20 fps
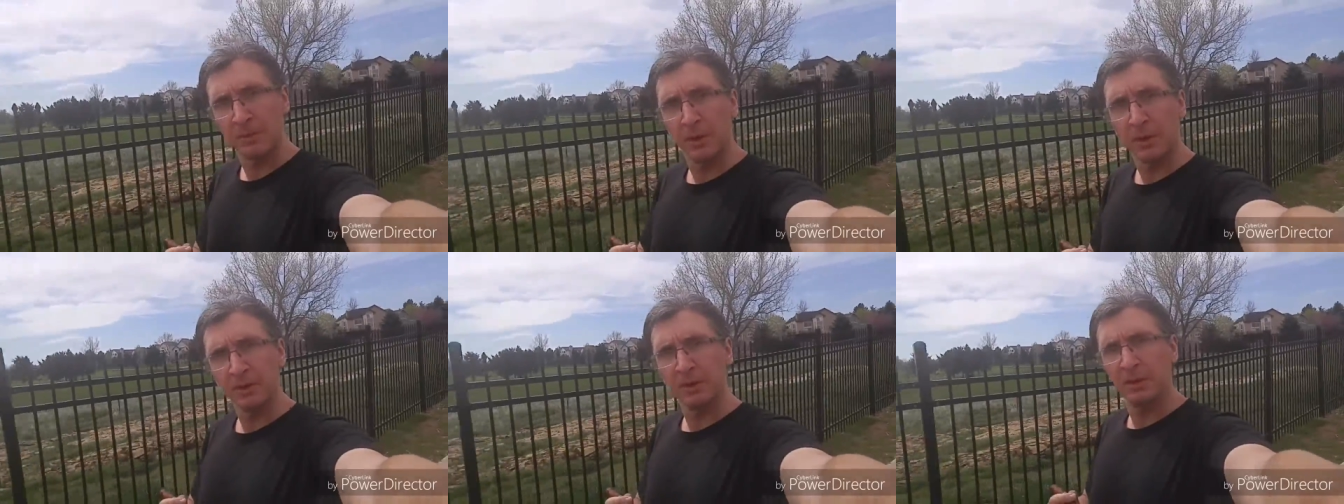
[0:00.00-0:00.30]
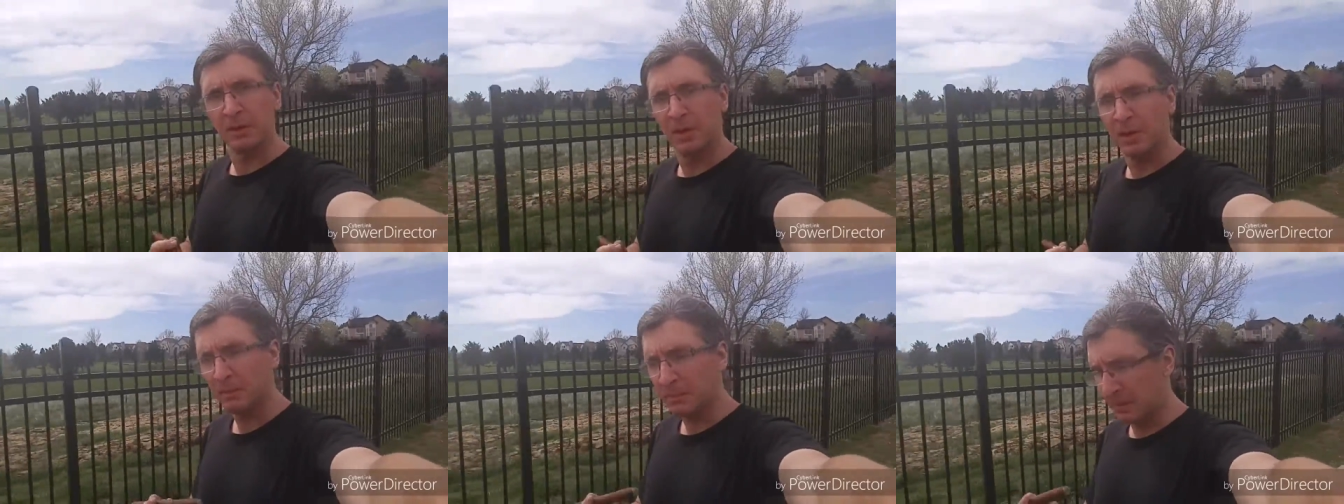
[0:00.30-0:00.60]
so far
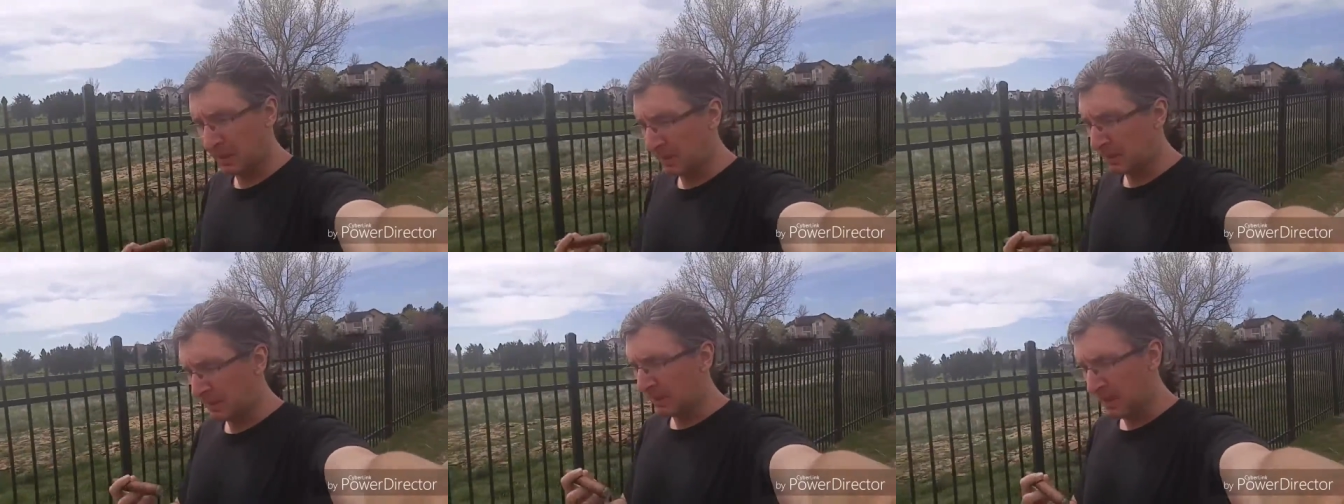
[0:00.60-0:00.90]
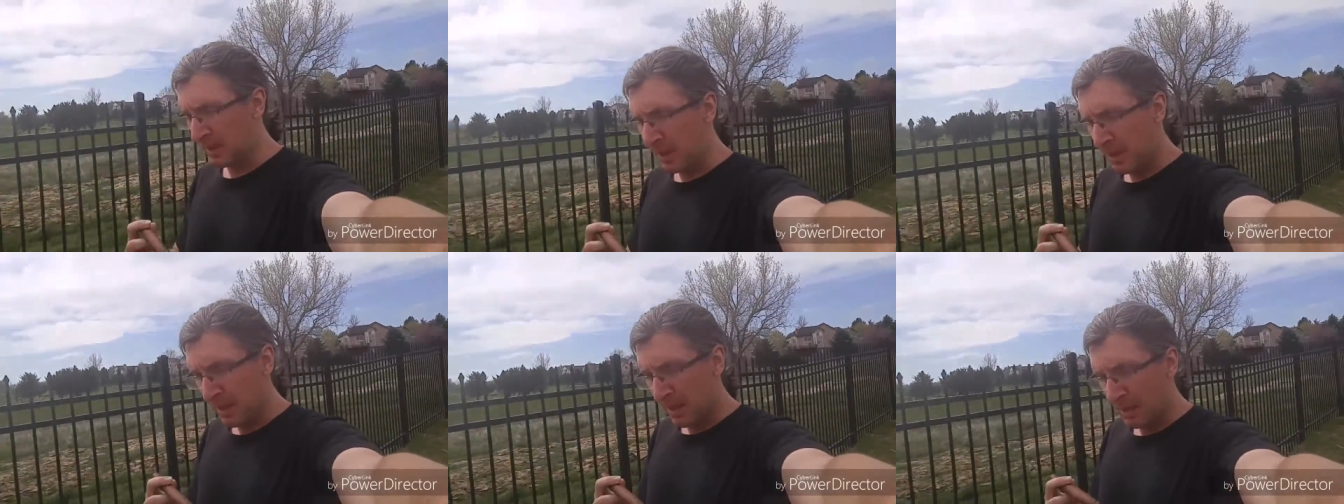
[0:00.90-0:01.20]
so good.
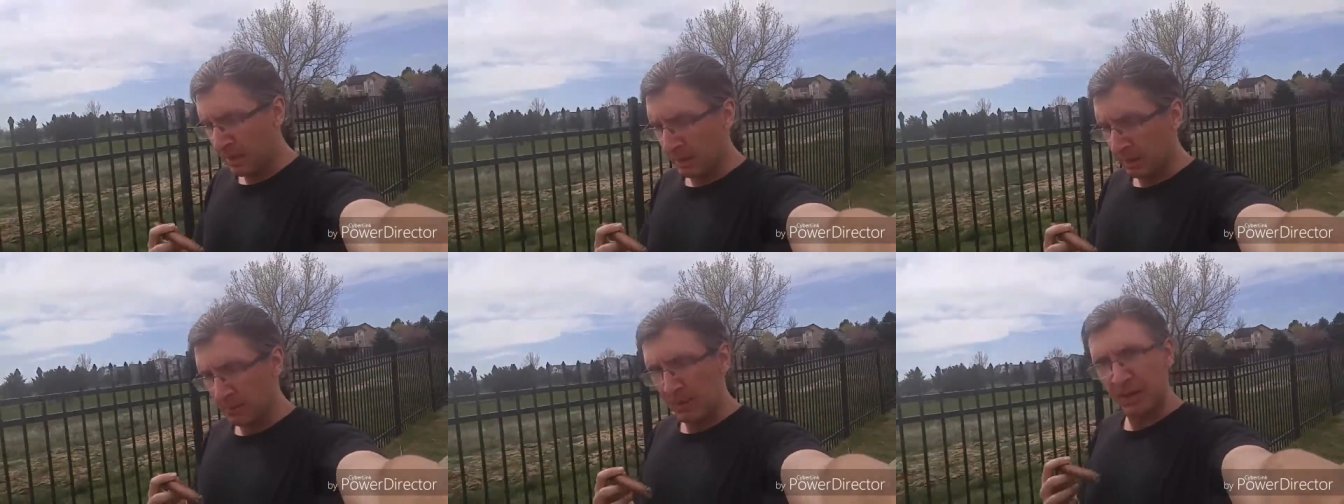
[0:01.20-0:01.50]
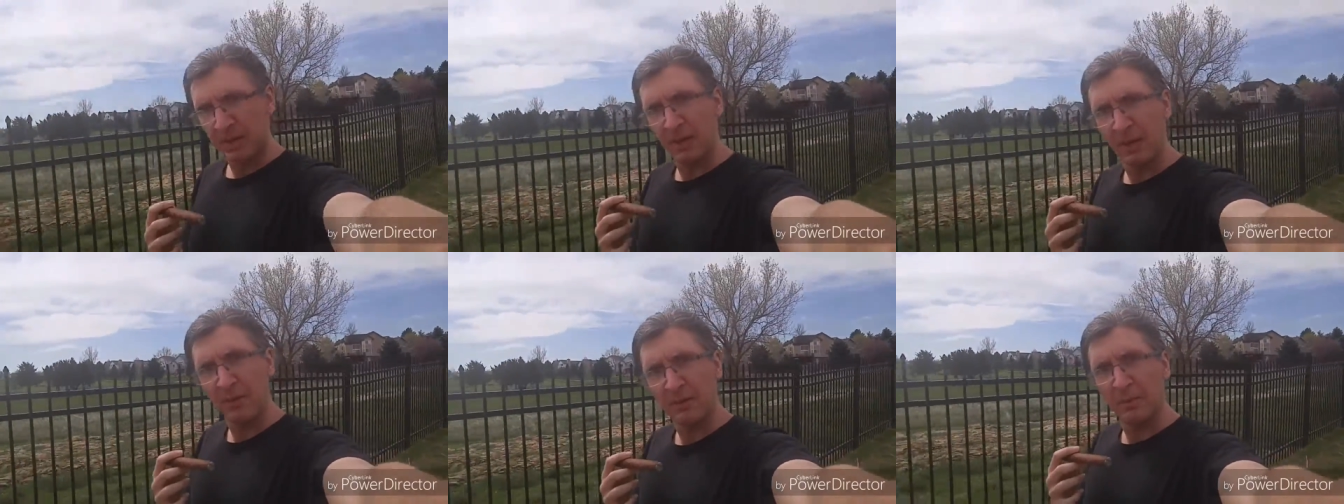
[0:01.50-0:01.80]
Get
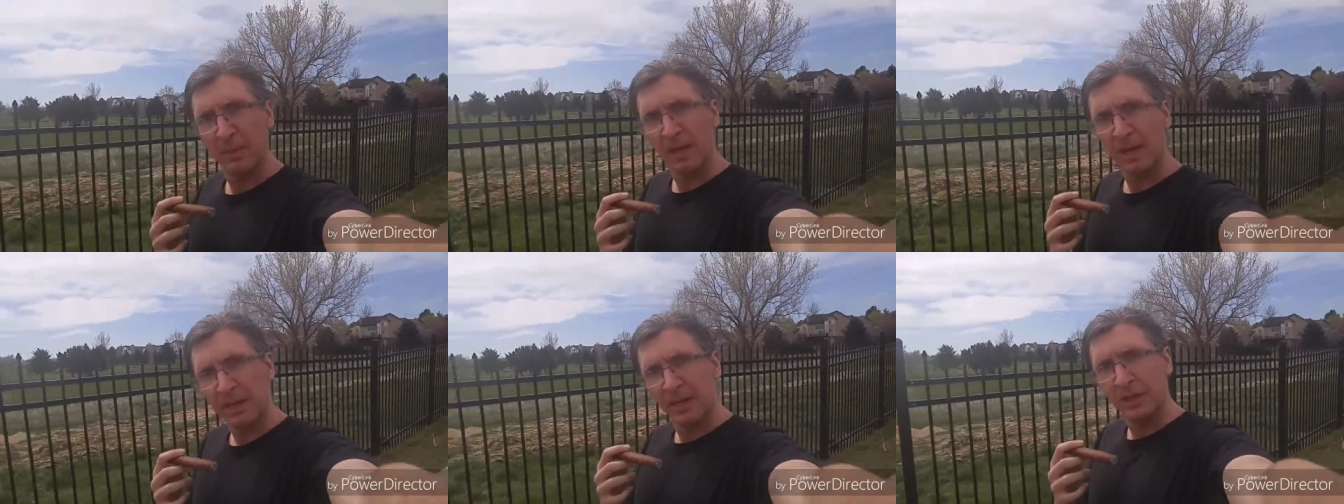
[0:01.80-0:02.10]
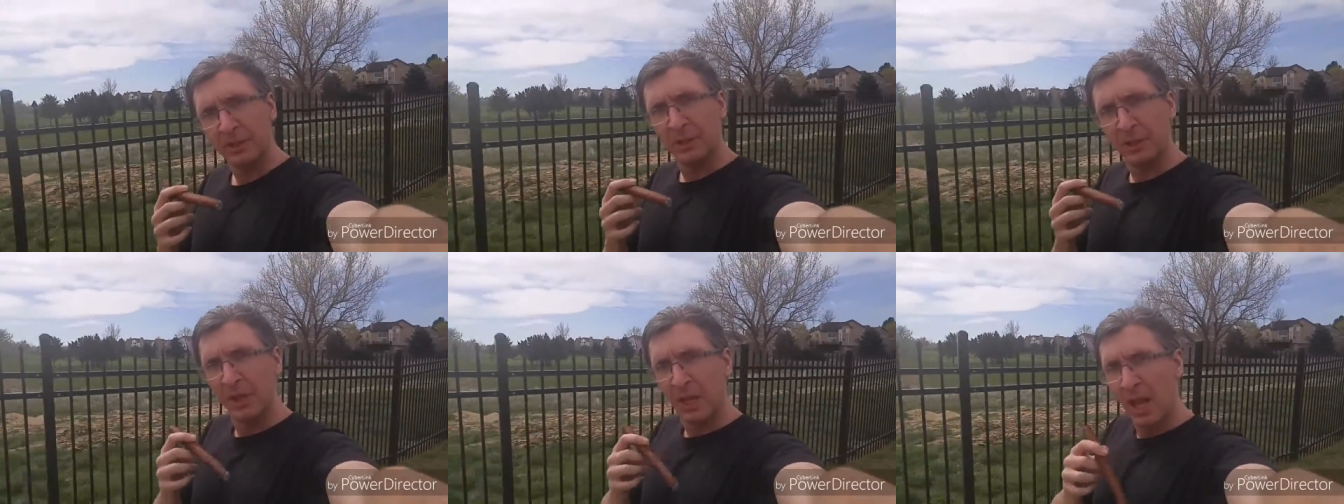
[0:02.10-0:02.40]
back to you after about
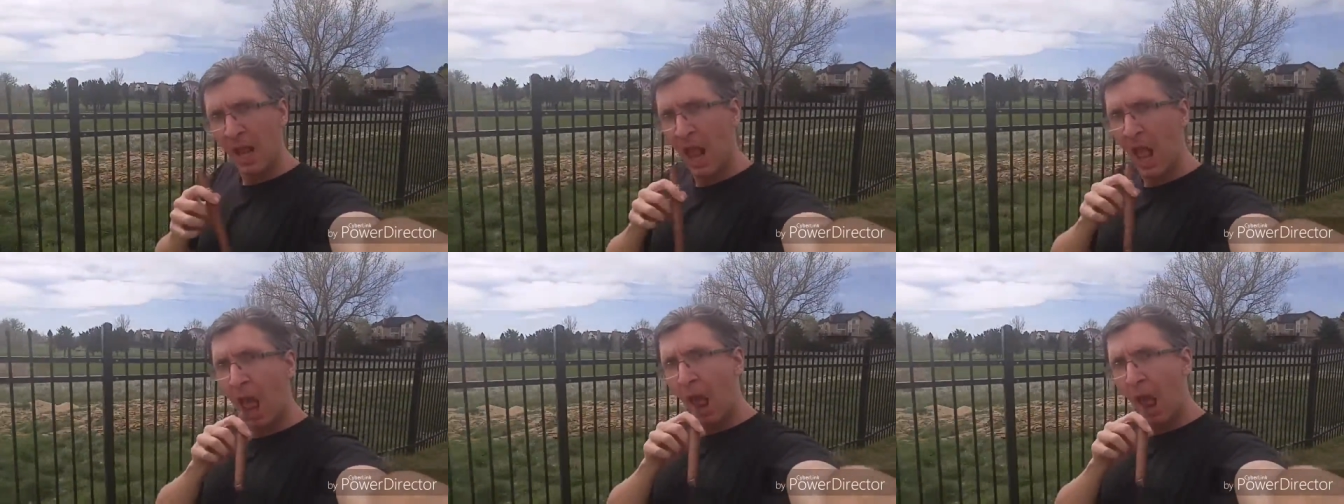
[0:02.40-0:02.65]
an inch.